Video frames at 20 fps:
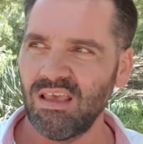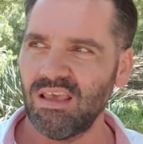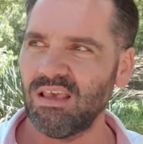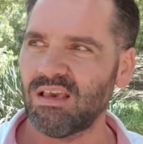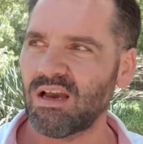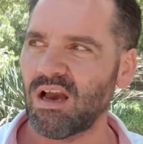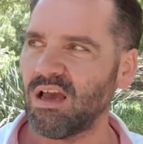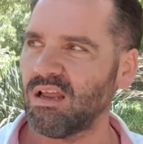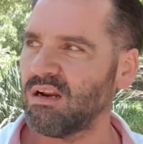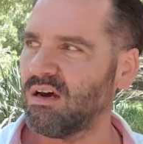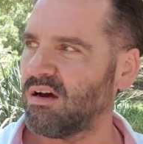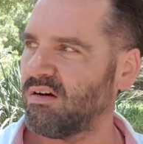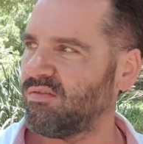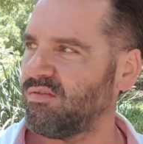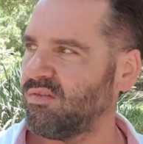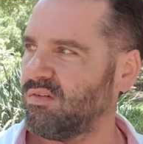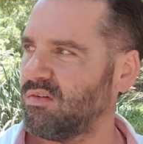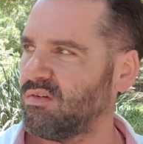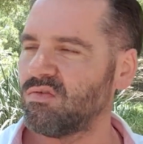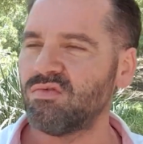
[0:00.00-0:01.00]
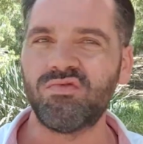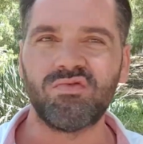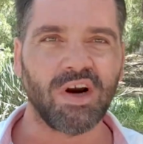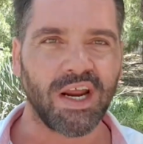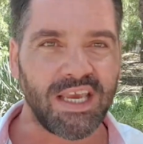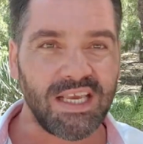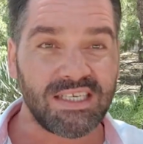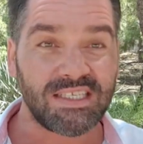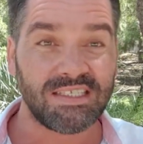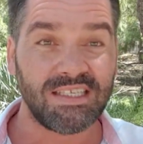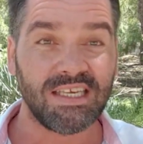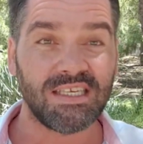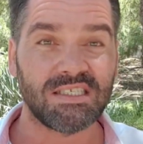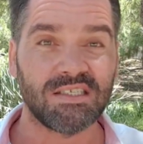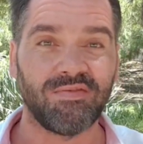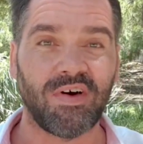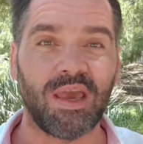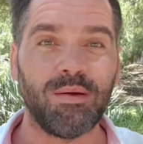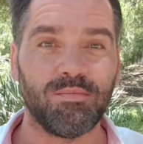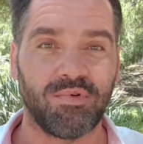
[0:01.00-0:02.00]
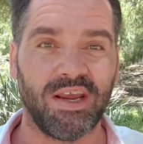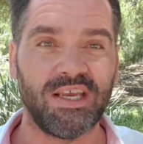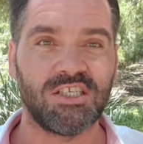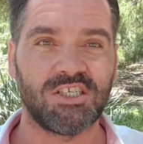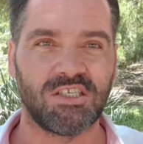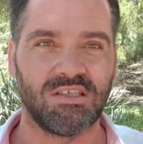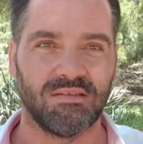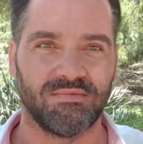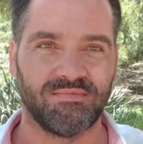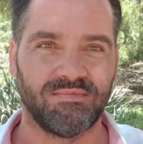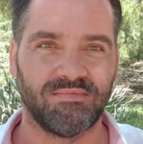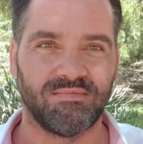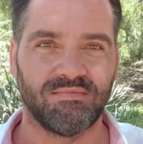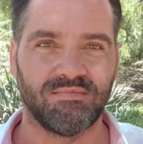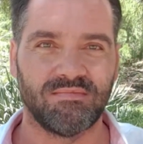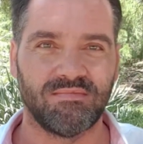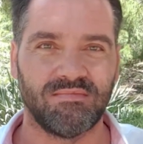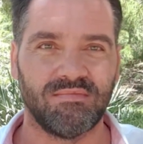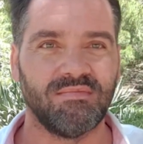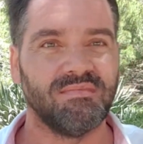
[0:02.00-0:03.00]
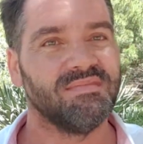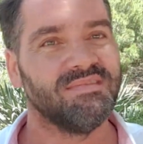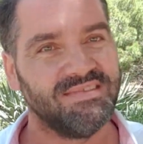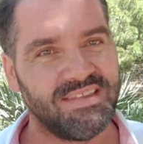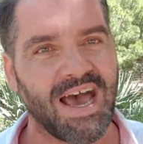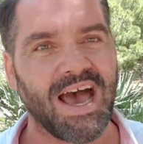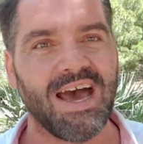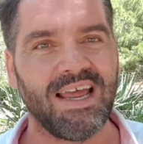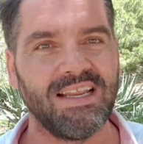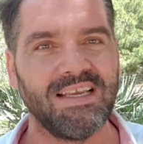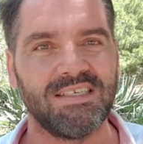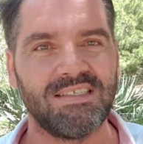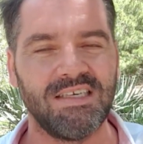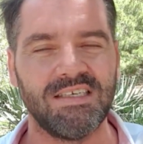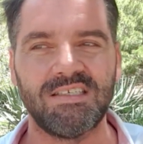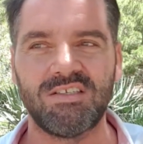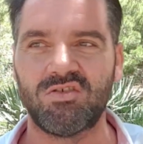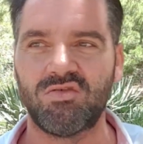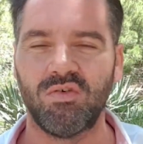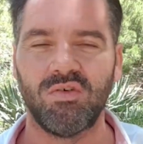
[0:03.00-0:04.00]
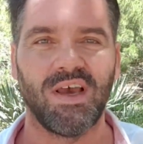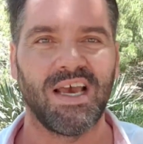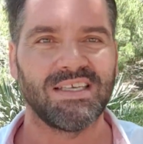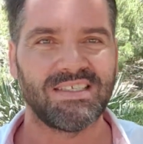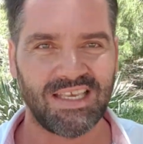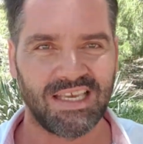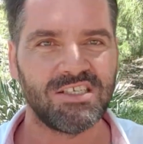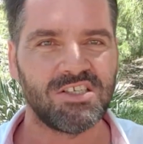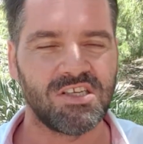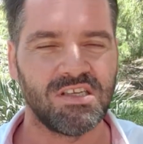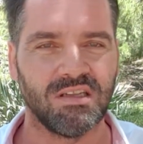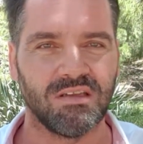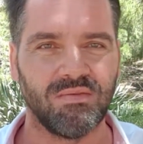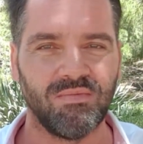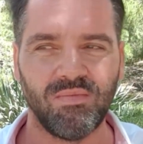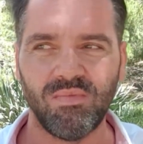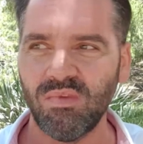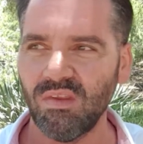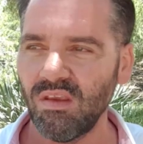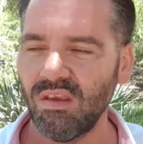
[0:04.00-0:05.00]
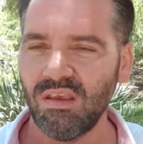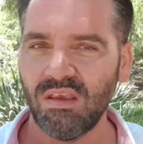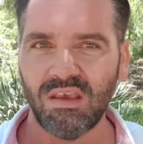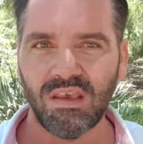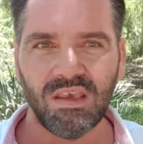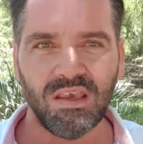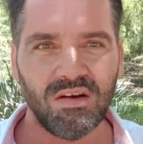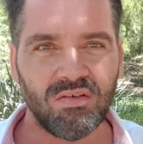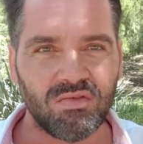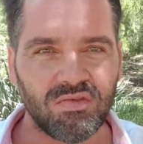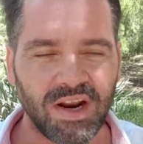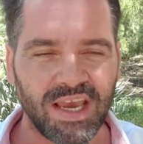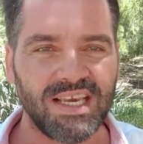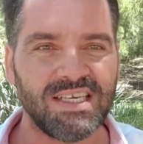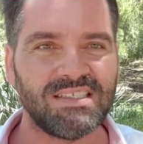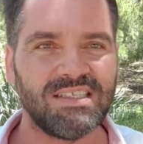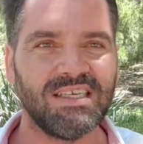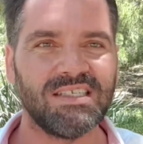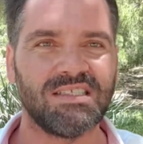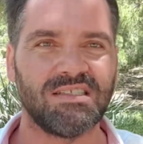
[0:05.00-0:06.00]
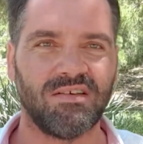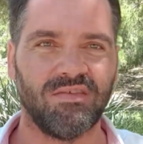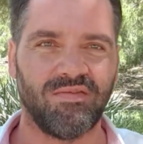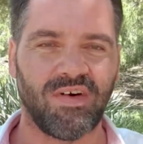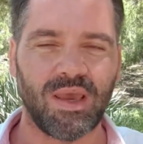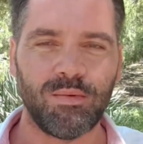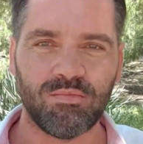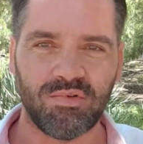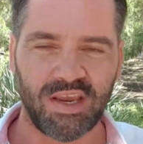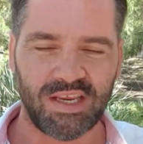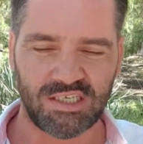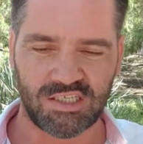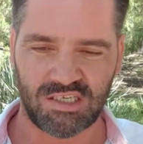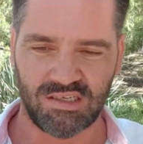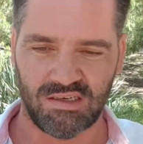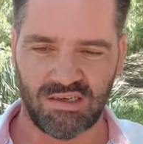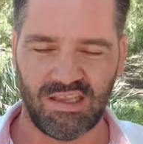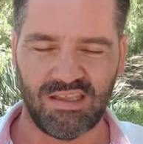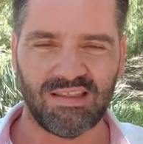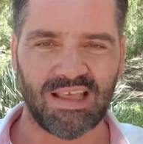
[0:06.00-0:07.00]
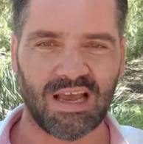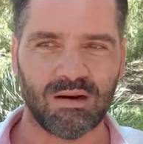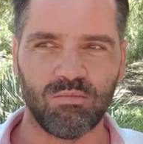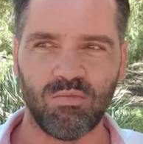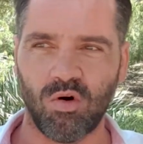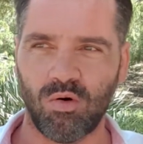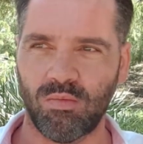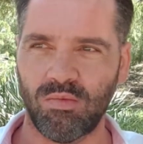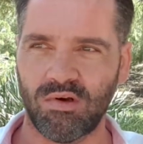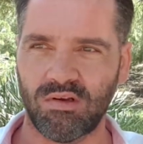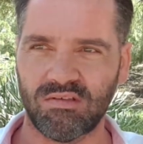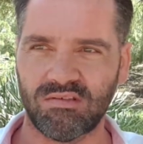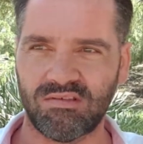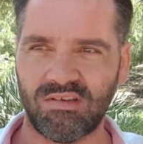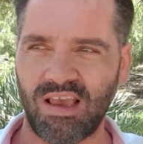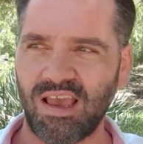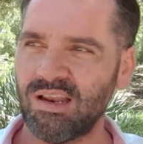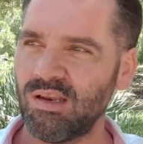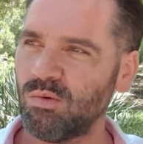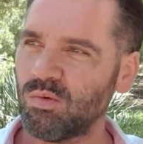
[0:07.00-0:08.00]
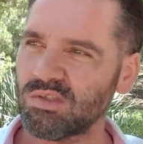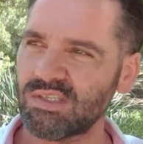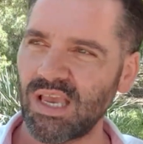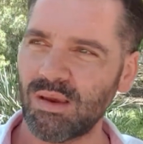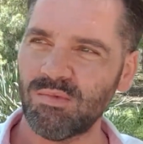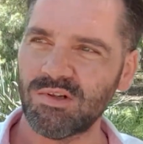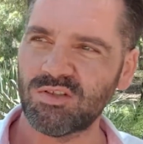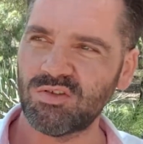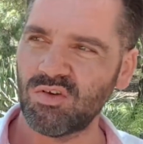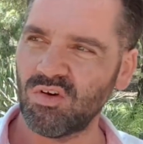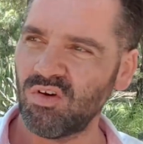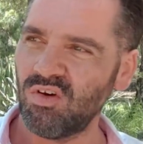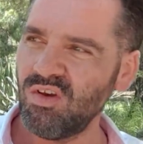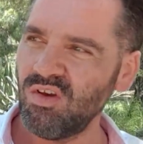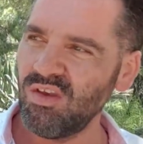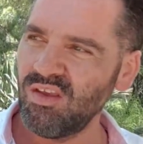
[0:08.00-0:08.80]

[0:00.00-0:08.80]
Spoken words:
kind of raised his vibration. That is his true ascension. He raised his vibration in that moment, and he was able to